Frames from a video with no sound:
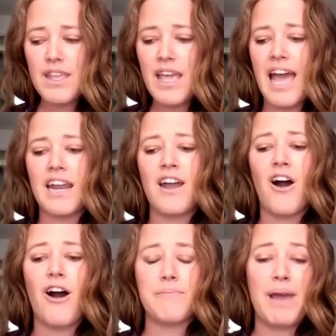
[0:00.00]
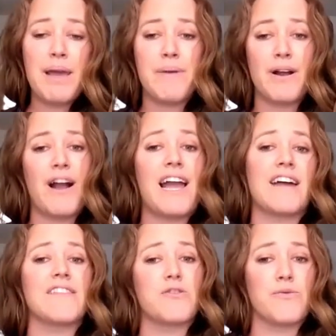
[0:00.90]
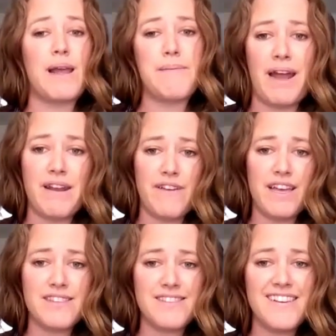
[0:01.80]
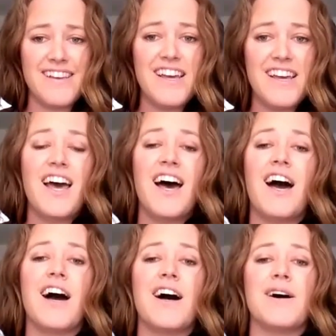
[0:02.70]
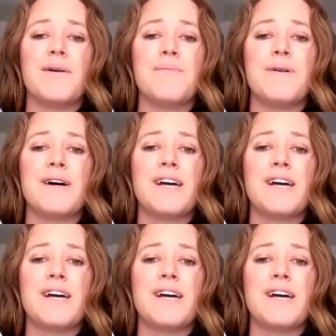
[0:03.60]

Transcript: And on paper, I had great benefits. Um,